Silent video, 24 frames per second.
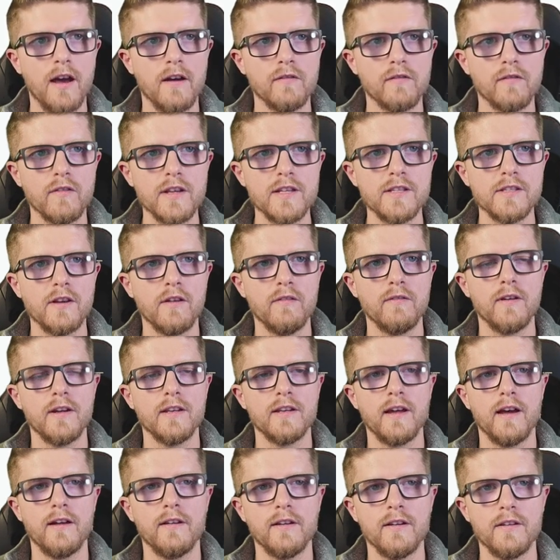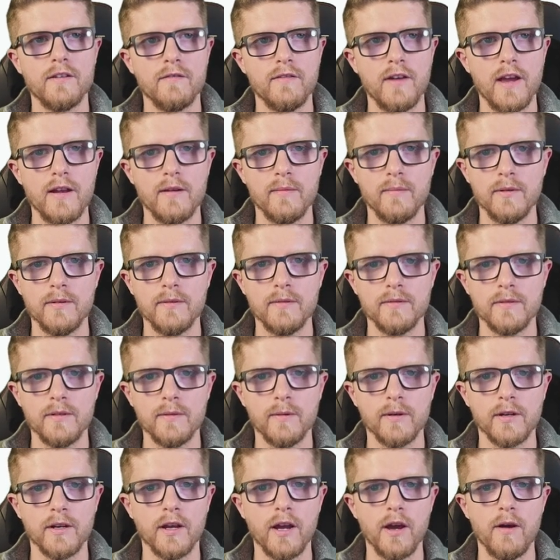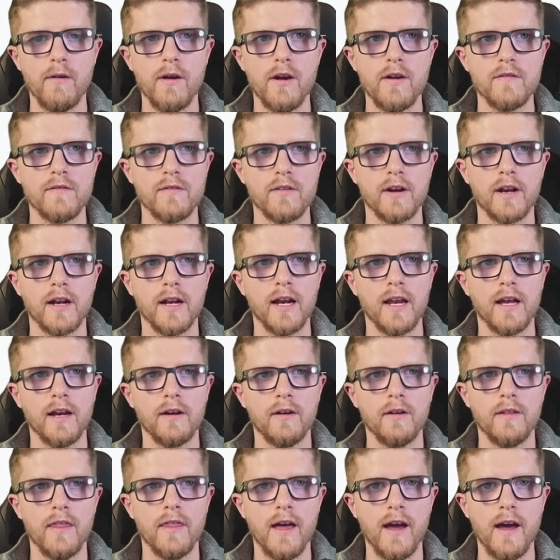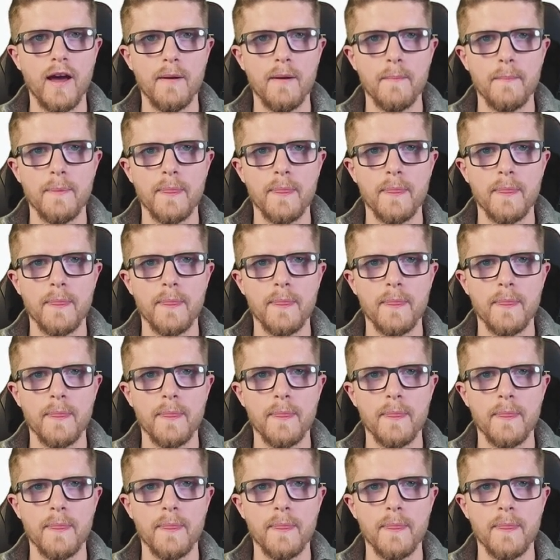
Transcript: free software download available. You want to go over and click on that,